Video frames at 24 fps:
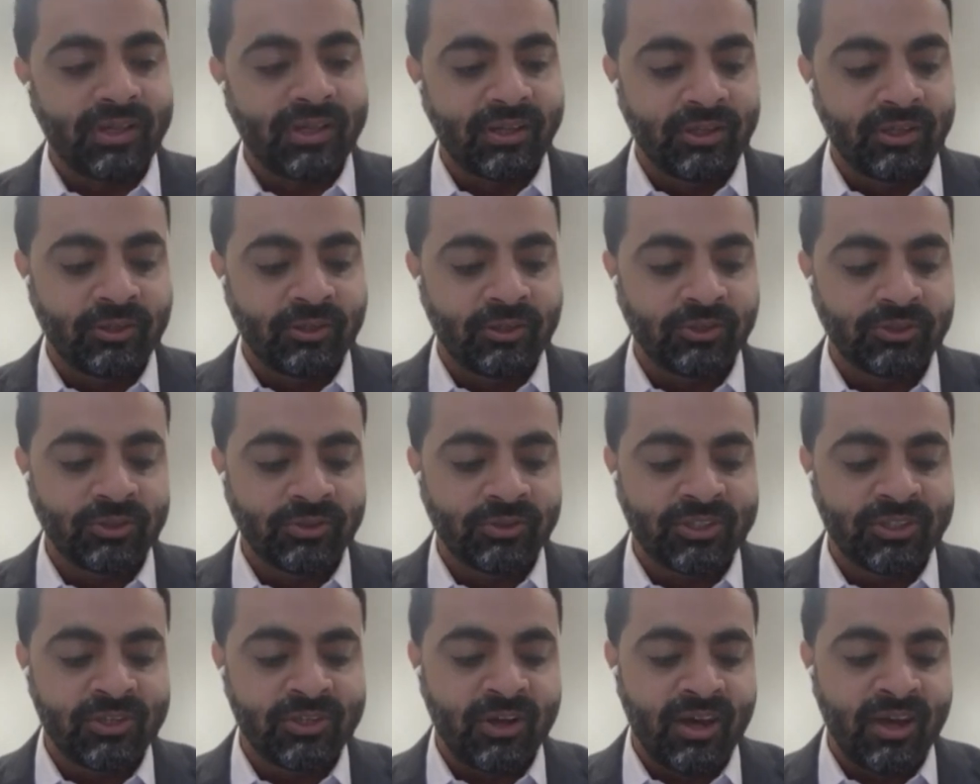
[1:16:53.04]

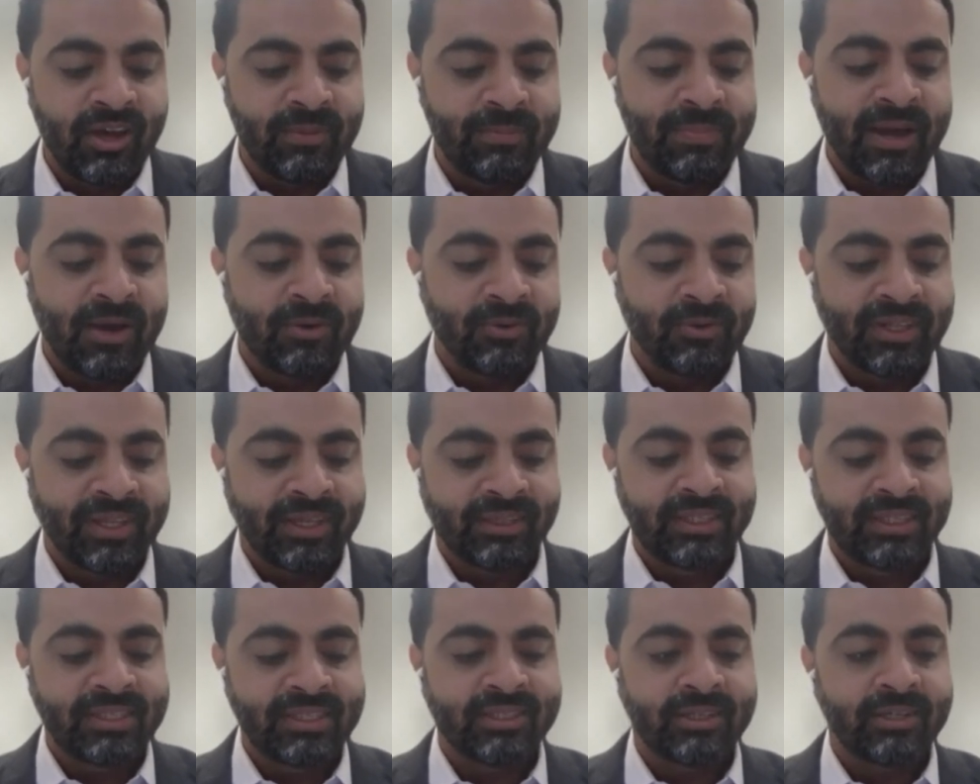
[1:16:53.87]
it's not about,
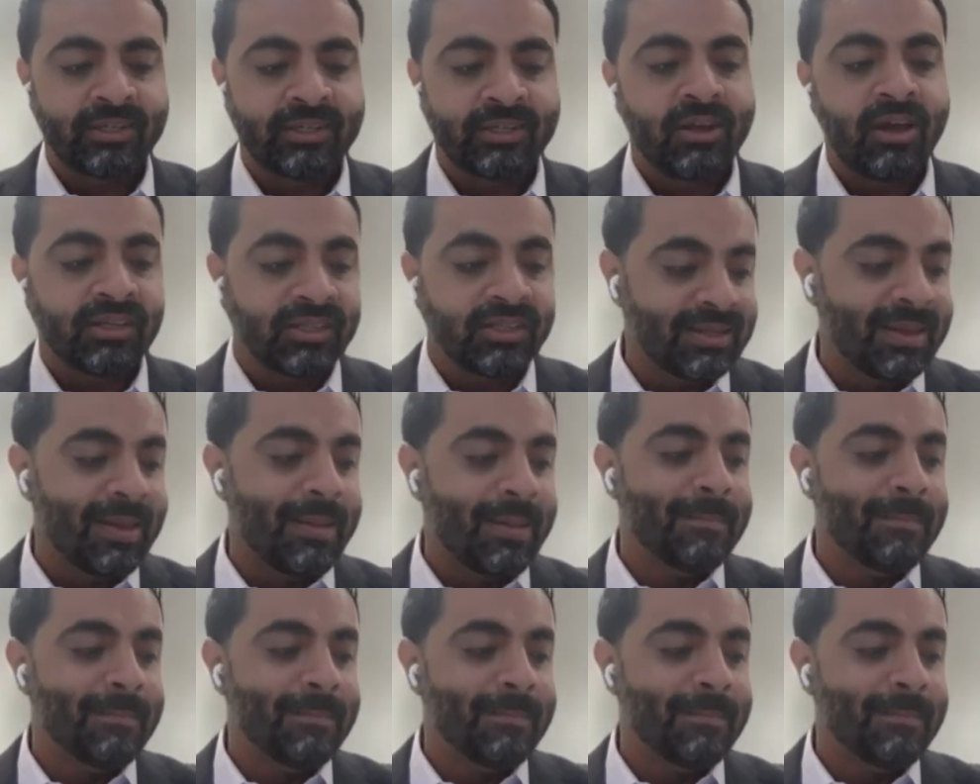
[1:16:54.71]
like, these are not